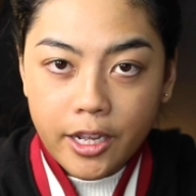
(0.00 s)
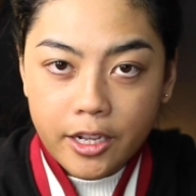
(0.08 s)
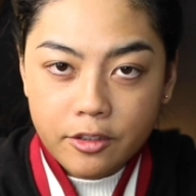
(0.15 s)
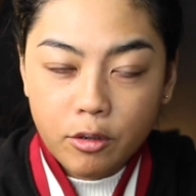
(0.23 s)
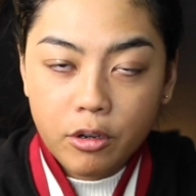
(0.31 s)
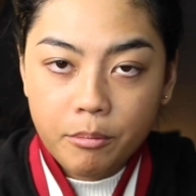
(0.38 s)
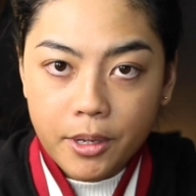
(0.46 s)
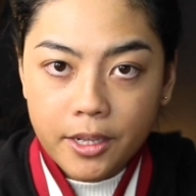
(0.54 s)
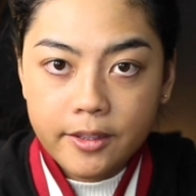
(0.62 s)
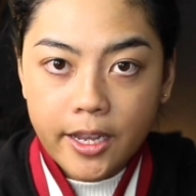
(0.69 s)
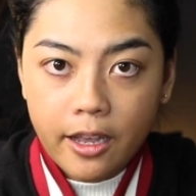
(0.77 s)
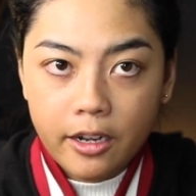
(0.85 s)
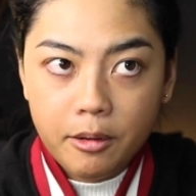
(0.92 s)
or that sort of
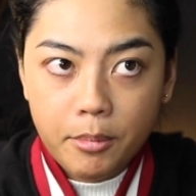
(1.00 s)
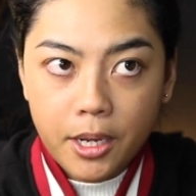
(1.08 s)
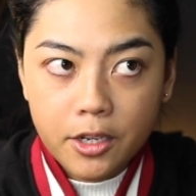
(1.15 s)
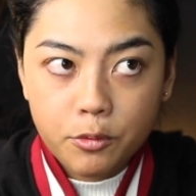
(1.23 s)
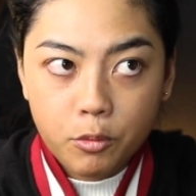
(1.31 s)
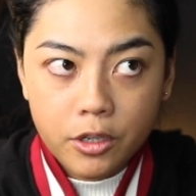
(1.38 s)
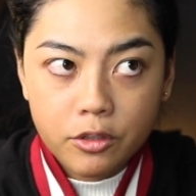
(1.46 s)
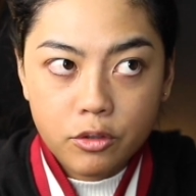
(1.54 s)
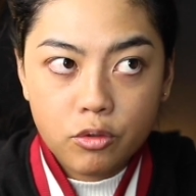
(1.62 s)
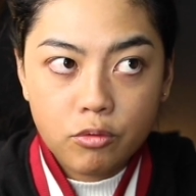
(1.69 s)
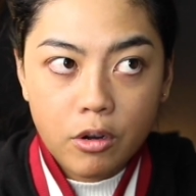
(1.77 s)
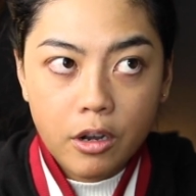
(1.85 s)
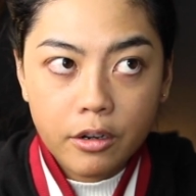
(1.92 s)
mentality makes one
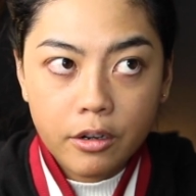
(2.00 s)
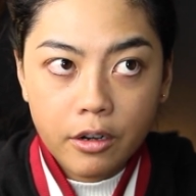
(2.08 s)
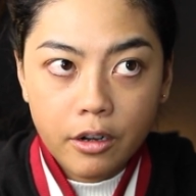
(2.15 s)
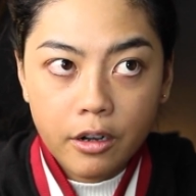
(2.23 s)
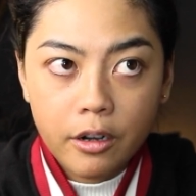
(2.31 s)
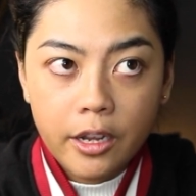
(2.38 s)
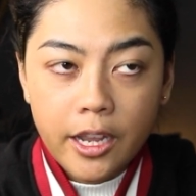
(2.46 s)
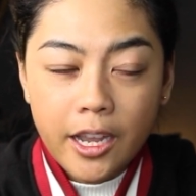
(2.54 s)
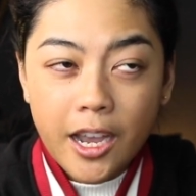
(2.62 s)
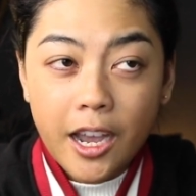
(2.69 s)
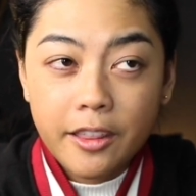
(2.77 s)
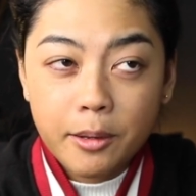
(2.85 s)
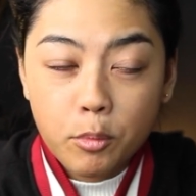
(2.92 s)
stronger,
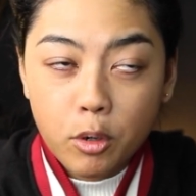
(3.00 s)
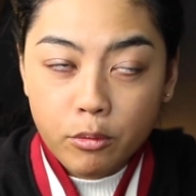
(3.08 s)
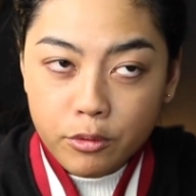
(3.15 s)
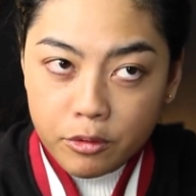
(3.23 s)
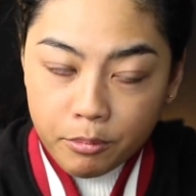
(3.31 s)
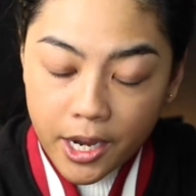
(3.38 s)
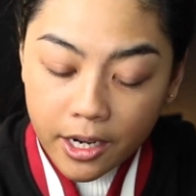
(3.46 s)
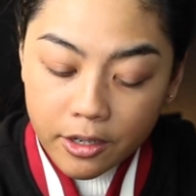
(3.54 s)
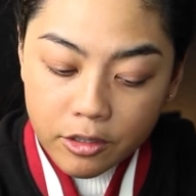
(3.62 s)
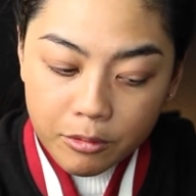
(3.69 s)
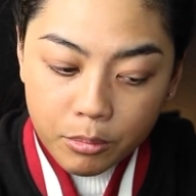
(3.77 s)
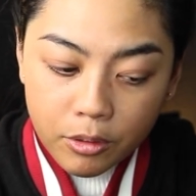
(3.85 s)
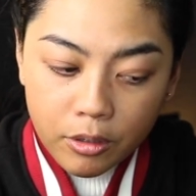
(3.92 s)
I think more
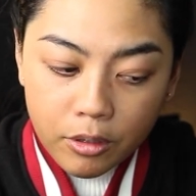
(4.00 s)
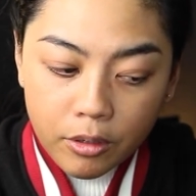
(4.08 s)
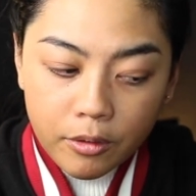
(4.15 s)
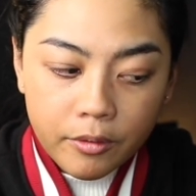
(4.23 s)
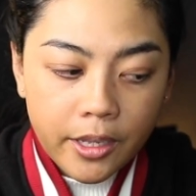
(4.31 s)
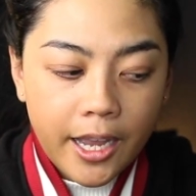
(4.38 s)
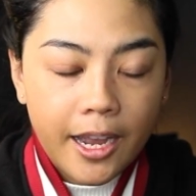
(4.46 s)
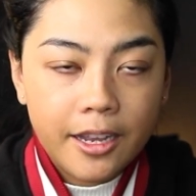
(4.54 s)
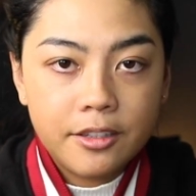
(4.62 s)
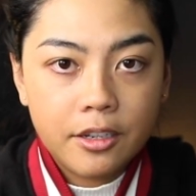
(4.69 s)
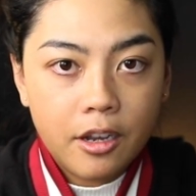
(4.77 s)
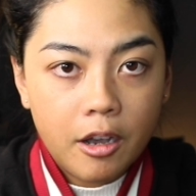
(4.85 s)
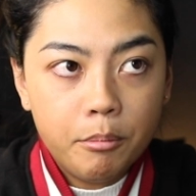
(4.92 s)
respectable
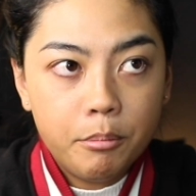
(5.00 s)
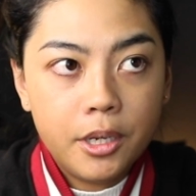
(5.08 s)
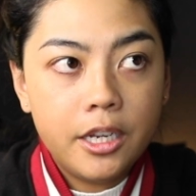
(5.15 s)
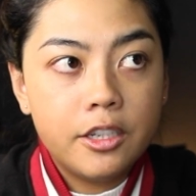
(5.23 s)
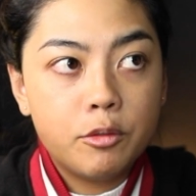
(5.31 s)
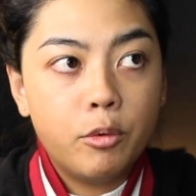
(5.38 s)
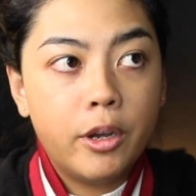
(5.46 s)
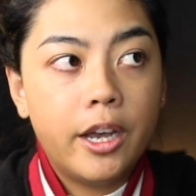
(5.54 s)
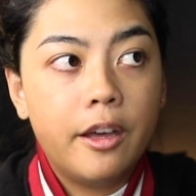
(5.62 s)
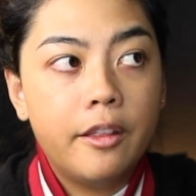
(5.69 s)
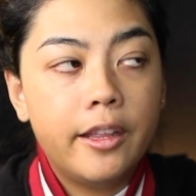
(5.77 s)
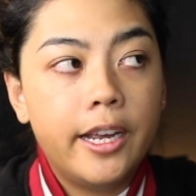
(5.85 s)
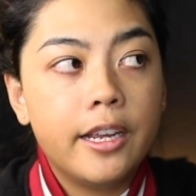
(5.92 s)
as a company as
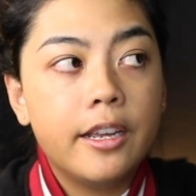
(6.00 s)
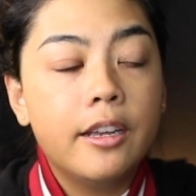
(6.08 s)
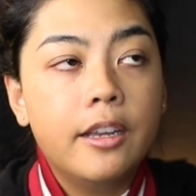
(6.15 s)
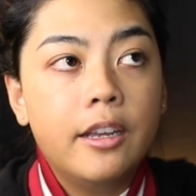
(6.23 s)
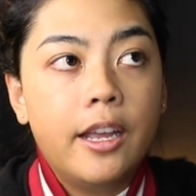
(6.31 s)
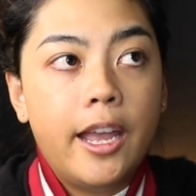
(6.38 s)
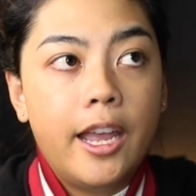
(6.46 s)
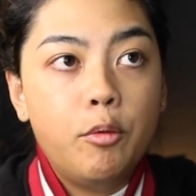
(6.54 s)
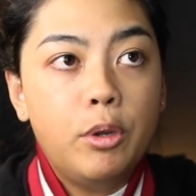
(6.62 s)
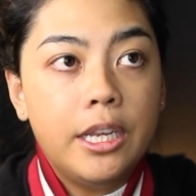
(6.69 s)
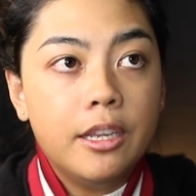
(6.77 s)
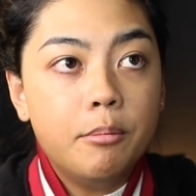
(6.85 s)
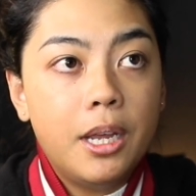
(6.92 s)
well. Like, hey,
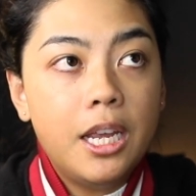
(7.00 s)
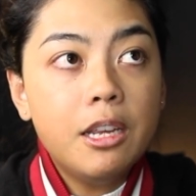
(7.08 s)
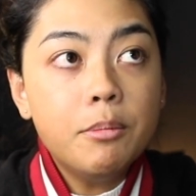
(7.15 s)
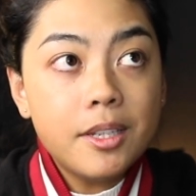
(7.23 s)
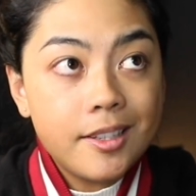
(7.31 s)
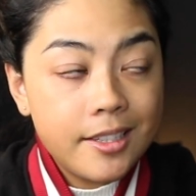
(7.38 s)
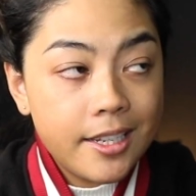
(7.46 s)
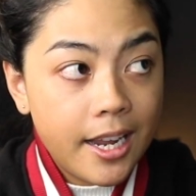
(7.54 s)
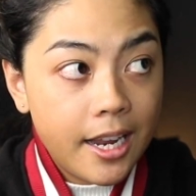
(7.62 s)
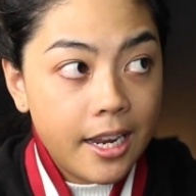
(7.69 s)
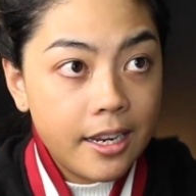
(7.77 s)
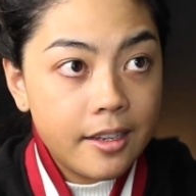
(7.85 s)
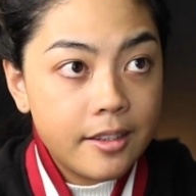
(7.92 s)
we can make
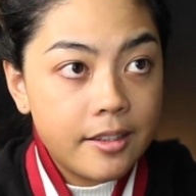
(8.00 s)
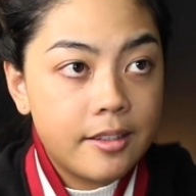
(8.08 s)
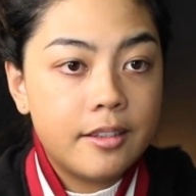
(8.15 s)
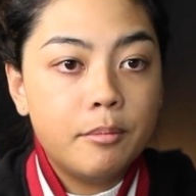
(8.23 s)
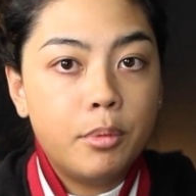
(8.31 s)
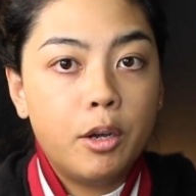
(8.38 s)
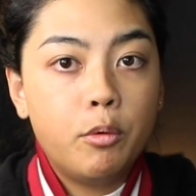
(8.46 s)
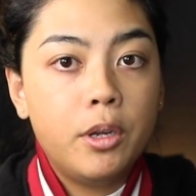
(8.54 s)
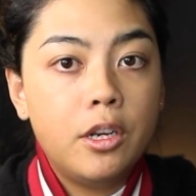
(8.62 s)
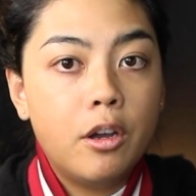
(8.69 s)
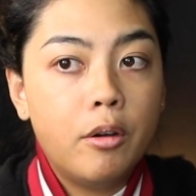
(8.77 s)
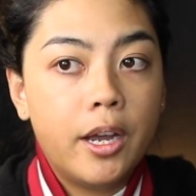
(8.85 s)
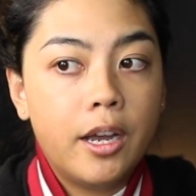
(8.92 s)
mistakes, but we
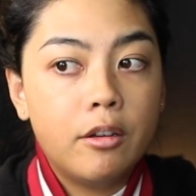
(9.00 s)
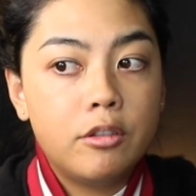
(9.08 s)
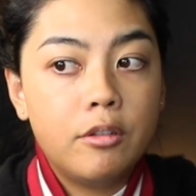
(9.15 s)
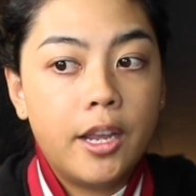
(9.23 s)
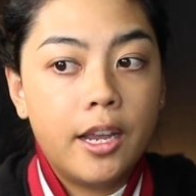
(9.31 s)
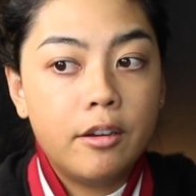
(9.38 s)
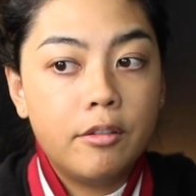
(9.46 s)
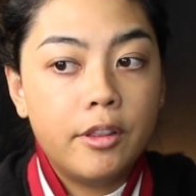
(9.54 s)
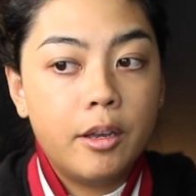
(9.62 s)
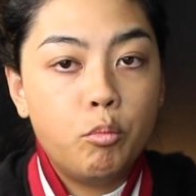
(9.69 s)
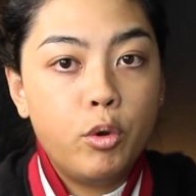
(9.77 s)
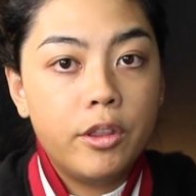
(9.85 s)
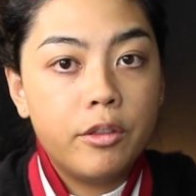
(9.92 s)
know how to handle
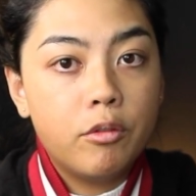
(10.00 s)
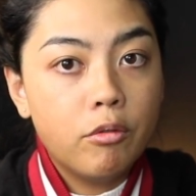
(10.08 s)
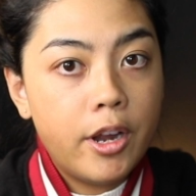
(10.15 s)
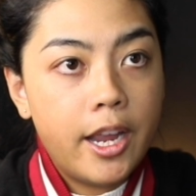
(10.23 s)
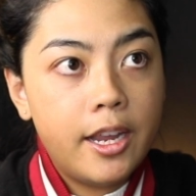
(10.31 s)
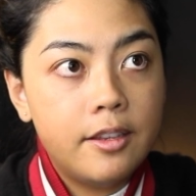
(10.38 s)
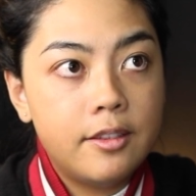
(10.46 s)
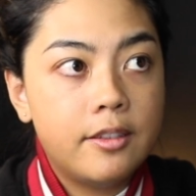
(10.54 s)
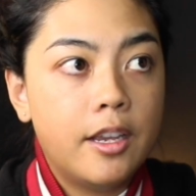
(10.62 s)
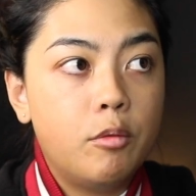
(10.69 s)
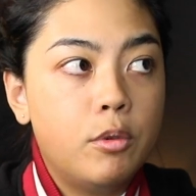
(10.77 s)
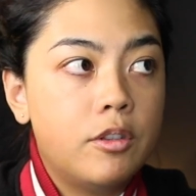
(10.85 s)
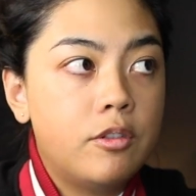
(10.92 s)
them with grace
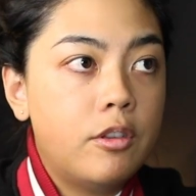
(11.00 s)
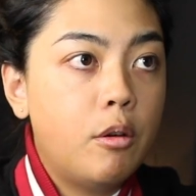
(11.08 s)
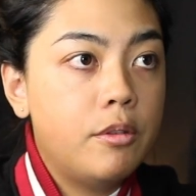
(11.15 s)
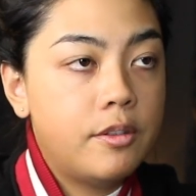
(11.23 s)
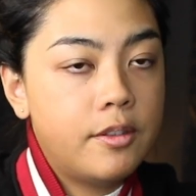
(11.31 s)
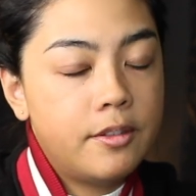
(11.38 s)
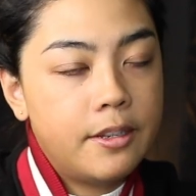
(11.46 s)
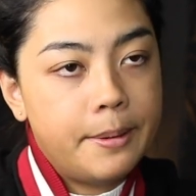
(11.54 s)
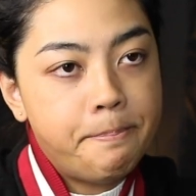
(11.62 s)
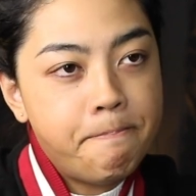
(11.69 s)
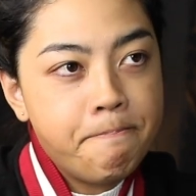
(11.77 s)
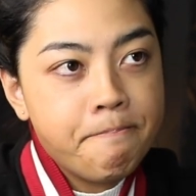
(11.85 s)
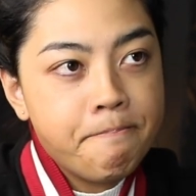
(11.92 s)
and with stoicism,